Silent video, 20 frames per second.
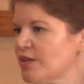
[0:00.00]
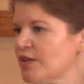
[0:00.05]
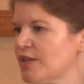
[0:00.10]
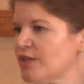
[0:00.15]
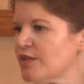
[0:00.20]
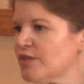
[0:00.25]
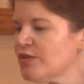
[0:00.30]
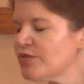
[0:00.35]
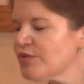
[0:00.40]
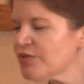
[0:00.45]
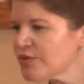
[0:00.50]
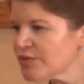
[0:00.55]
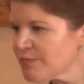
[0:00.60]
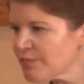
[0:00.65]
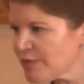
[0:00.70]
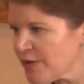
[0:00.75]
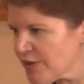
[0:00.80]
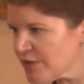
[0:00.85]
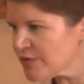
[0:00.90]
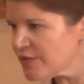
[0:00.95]
in the Lutheran
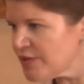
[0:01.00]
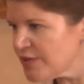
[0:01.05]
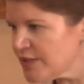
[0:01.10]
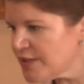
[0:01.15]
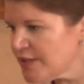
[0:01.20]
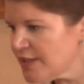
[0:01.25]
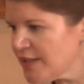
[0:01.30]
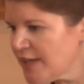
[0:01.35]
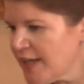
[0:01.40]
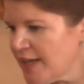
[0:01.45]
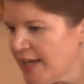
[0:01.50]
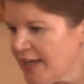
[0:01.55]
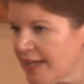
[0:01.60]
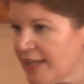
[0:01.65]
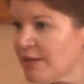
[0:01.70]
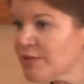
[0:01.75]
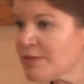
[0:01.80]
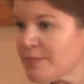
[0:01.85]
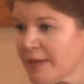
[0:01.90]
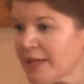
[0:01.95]
Brotherhood, and
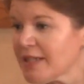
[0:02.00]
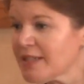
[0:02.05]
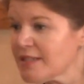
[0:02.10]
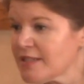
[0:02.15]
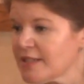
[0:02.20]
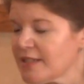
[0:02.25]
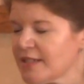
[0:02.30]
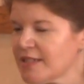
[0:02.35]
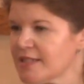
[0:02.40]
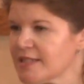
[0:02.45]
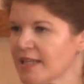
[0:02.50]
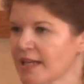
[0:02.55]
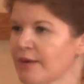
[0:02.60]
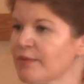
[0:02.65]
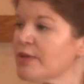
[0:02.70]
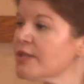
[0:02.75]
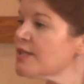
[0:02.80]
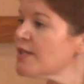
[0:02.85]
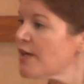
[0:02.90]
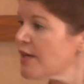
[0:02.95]
he was pissed. And he said, I
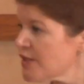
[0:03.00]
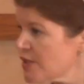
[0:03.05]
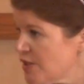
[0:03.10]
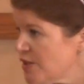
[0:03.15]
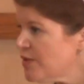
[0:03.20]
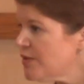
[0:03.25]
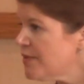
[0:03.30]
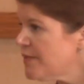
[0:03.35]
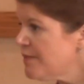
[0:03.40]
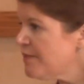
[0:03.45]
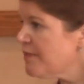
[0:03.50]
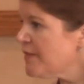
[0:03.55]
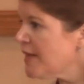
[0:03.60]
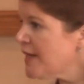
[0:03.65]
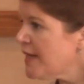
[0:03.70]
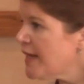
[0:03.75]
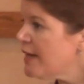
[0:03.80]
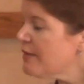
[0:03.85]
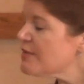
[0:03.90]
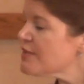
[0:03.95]
want to talk to you.
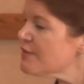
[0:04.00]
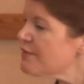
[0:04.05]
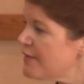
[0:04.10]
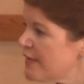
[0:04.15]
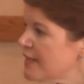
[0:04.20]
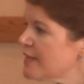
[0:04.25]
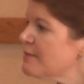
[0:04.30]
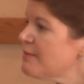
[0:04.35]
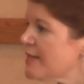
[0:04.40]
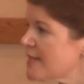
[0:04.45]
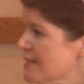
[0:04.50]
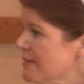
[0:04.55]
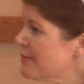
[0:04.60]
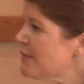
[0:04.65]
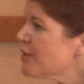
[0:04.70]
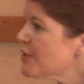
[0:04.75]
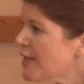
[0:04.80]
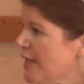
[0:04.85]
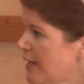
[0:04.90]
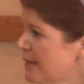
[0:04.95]
I was offended by some
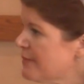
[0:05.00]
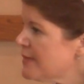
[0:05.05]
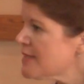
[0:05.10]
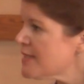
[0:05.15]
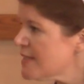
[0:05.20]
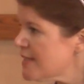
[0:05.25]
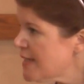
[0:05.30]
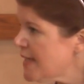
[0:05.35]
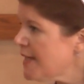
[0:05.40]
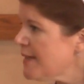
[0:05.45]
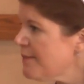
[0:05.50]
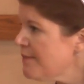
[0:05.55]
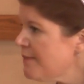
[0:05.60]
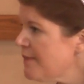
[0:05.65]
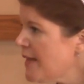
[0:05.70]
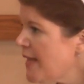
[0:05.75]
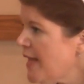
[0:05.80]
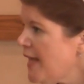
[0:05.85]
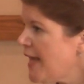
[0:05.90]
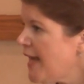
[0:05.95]
of your comments today.
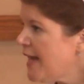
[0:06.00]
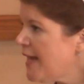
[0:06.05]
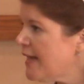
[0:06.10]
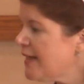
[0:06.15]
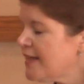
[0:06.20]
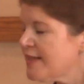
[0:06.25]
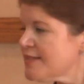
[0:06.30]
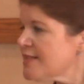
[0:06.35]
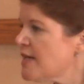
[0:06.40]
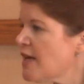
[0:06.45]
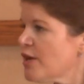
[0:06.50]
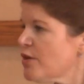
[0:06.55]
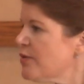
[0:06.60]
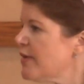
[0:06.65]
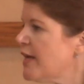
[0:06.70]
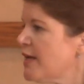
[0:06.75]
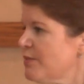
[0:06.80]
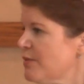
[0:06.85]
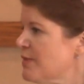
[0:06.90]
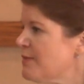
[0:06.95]
And it's not
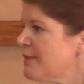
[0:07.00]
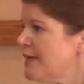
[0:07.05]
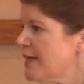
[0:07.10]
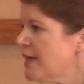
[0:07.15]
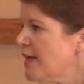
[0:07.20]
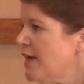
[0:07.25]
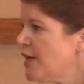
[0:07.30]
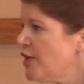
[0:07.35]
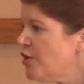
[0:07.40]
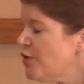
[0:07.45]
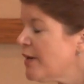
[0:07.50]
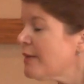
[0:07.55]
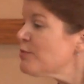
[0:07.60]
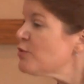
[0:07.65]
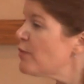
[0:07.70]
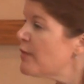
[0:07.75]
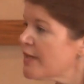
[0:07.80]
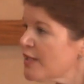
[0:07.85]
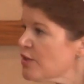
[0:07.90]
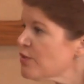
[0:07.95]
okay with me. You know,
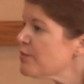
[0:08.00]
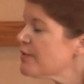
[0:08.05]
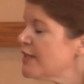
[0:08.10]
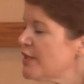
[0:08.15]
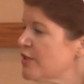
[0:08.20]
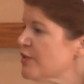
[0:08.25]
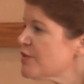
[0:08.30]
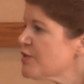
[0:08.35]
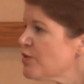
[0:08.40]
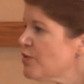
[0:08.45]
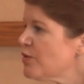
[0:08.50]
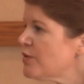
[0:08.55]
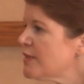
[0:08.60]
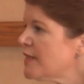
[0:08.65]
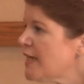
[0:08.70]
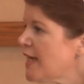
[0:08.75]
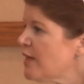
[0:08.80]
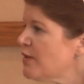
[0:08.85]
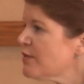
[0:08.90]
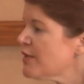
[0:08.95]
I'm 23 years old,
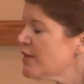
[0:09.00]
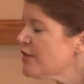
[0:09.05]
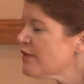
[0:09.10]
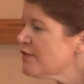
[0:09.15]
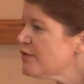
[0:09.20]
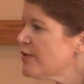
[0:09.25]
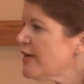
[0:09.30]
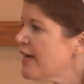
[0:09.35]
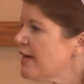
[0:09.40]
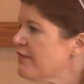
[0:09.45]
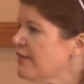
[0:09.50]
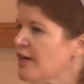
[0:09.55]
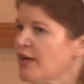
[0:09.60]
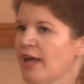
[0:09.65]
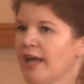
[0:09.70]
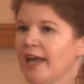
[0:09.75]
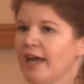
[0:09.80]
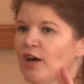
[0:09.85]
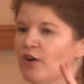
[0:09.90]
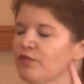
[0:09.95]
and I don't care if you have an
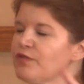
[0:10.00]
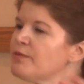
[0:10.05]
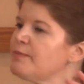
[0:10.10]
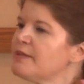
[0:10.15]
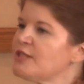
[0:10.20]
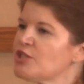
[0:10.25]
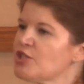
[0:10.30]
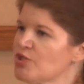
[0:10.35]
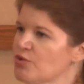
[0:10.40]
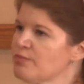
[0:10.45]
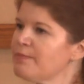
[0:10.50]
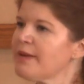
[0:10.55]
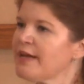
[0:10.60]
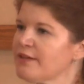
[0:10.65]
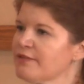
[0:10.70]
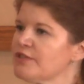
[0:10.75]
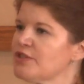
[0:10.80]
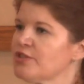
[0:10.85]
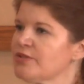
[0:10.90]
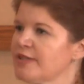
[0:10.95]
alphabet soup
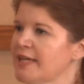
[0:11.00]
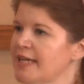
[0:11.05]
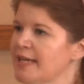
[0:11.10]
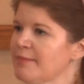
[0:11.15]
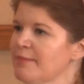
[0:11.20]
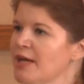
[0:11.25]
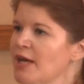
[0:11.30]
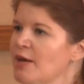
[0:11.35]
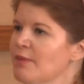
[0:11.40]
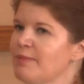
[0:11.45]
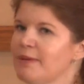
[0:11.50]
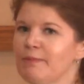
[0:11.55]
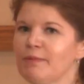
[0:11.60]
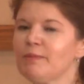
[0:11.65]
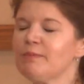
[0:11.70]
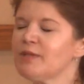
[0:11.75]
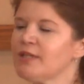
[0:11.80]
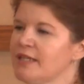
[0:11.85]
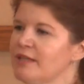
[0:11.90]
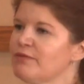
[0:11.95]
after your name.
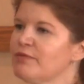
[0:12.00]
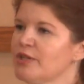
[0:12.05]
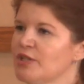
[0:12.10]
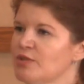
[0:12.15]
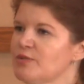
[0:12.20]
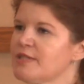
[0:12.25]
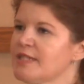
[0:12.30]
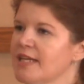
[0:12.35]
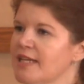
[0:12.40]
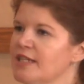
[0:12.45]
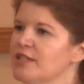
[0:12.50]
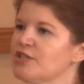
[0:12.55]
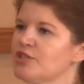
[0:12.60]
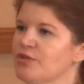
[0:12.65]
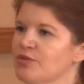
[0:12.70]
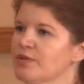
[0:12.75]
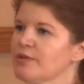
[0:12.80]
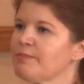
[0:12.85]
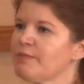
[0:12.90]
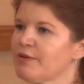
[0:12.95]
People believe what you say because
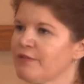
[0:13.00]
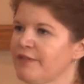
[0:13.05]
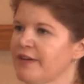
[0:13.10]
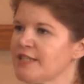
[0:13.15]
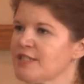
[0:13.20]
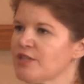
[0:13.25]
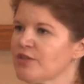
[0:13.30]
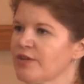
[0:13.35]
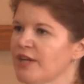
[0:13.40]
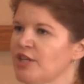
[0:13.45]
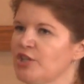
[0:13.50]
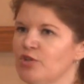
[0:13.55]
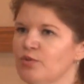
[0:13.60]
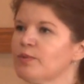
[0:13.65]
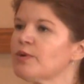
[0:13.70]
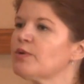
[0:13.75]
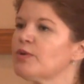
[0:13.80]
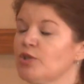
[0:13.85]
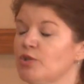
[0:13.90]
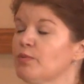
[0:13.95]
you're the professor, and you
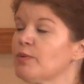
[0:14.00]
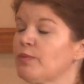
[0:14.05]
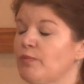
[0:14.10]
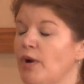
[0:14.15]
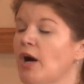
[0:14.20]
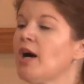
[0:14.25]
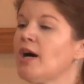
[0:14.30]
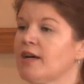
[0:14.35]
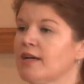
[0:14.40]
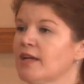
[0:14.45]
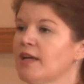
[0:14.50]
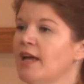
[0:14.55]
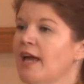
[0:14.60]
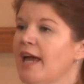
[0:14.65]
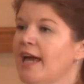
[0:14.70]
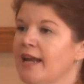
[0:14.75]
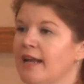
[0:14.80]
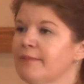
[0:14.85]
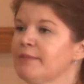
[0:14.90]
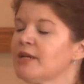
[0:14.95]
were, you were wrong.
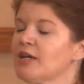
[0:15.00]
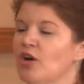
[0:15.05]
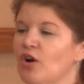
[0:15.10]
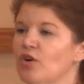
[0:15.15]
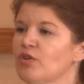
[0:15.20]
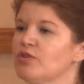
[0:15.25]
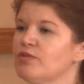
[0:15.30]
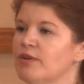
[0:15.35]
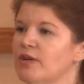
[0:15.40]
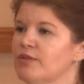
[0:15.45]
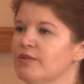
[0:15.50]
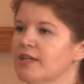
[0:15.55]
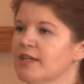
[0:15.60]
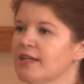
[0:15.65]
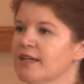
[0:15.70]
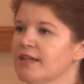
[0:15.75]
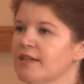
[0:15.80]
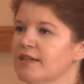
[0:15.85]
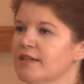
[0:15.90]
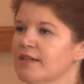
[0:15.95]
And I'm going to call you out
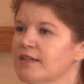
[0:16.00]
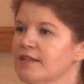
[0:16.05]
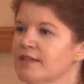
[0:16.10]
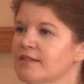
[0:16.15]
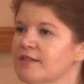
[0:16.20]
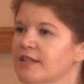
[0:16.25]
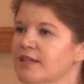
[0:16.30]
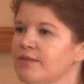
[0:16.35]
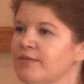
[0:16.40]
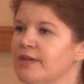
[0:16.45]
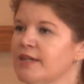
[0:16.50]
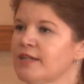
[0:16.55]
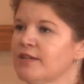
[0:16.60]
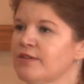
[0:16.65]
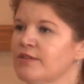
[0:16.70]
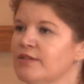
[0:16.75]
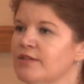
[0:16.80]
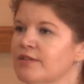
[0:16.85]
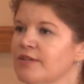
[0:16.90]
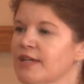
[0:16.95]
on it. And I was like,
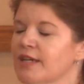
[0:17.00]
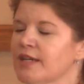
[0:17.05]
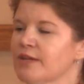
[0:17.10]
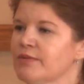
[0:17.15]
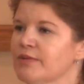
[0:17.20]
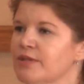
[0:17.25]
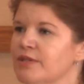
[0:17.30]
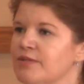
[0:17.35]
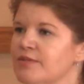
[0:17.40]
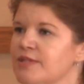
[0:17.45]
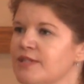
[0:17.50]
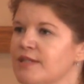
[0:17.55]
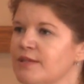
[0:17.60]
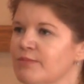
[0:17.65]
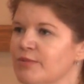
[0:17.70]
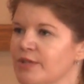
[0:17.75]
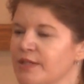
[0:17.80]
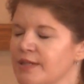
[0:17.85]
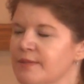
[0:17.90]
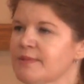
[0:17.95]
wow, okay, well, you
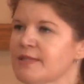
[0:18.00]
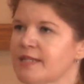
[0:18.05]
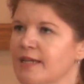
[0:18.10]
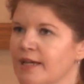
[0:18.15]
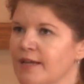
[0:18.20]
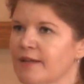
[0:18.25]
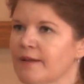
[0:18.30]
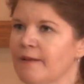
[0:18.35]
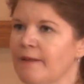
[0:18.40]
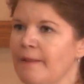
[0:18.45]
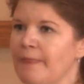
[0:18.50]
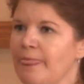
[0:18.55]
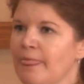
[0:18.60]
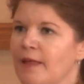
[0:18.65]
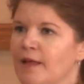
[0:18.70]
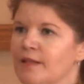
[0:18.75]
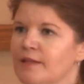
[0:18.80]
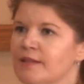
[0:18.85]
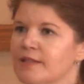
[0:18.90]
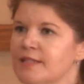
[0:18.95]
seem really upset.
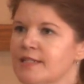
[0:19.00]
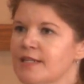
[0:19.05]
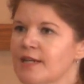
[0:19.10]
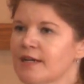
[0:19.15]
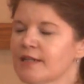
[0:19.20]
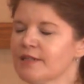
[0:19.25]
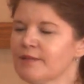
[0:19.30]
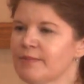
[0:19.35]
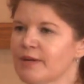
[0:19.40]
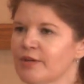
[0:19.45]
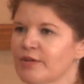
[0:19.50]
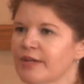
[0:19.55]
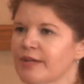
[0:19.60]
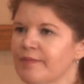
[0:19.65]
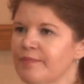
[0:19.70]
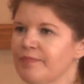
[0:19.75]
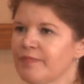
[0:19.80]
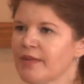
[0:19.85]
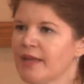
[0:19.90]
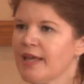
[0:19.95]
Let's talk about
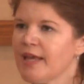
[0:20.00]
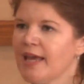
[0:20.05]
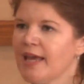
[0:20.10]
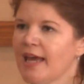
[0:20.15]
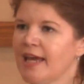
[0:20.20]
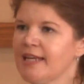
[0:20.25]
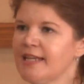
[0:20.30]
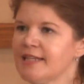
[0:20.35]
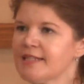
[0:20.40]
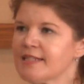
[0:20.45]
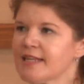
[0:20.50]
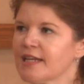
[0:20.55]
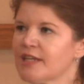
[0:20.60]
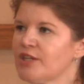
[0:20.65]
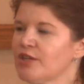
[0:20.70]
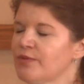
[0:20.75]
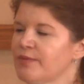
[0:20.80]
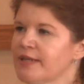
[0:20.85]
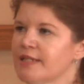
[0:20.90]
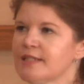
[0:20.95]
it. And he's like,
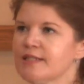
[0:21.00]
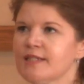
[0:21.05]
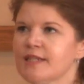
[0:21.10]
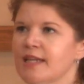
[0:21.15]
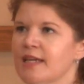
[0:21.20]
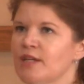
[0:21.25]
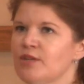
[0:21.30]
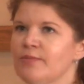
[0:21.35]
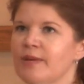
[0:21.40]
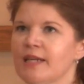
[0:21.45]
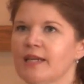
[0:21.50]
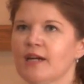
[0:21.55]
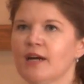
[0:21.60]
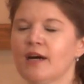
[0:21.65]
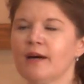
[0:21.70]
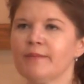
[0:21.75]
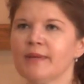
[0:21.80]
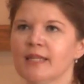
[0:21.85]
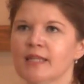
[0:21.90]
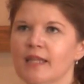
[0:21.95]
you know what? Today you made a
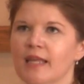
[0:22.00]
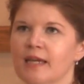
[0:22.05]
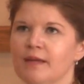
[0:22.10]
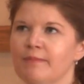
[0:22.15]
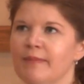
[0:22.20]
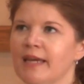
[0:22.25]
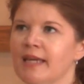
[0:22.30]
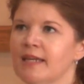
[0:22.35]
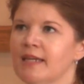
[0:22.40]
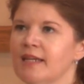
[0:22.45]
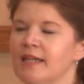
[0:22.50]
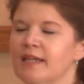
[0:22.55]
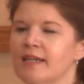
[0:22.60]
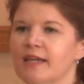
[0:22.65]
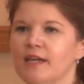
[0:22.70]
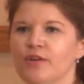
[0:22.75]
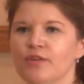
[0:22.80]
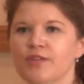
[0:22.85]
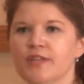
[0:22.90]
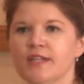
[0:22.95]
comment like men in a
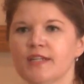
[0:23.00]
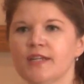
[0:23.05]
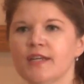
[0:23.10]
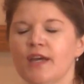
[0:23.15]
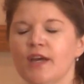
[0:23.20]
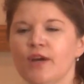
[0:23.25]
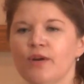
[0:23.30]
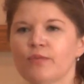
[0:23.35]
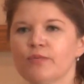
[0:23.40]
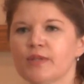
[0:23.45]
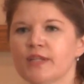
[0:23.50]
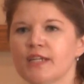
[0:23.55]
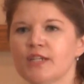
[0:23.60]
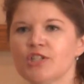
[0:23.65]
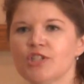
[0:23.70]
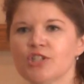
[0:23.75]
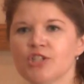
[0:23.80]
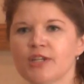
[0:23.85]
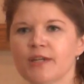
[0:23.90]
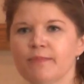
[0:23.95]
healthy
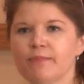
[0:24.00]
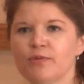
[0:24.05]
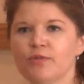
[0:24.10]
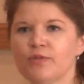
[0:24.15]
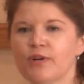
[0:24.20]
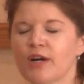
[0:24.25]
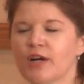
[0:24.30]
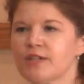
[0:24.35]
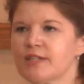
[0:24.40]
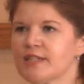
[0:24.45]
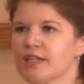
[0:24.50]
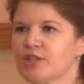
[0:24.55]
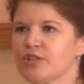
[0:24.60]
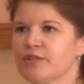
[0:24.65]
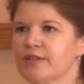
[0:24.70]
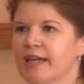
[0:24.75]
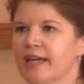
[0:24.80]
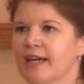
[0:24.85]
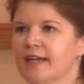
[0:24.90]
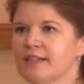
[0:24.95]
relationship who are
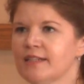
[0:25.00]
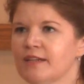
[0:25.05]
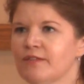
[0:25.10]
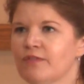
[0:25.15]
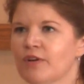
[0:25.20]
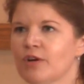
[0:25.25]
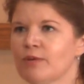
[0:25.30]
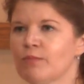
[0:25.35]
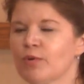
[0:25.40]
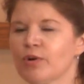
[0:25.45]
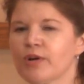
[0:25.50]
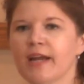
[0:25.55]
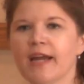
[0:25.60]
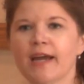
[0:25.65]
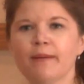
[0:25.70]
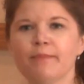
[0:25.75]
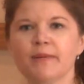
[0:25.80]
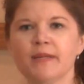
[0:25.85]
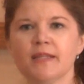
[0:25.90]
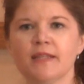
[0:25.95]
sexually active are more
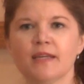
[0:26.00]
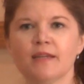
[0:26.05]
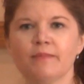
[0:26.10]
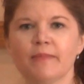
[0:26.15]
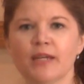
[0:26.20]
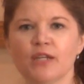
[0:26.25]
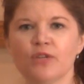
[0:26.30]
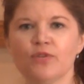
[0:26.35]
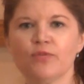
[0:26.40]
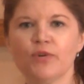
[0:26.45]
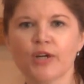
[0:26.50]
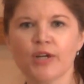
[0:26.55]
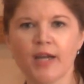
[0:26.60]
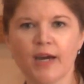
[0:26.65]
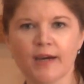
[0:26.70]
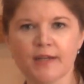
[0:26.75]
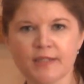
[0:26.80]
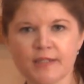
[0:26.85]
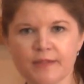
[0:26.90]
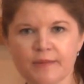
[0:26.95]
happy than men who are
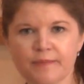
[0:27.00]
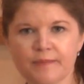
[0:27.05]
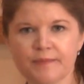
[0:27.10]
not